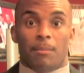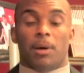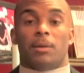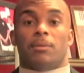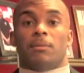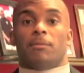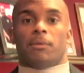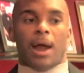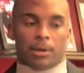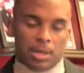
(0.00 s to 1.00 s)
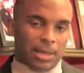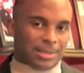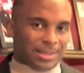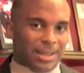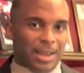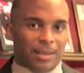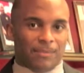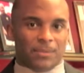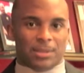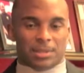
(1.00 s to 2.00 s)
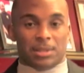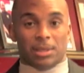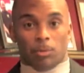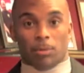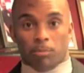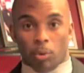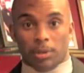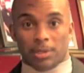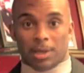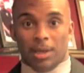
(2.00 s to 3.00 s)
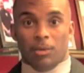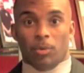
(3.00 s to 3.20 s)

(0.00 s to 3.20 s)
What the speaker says: But for our kids today, this dealing with bullies,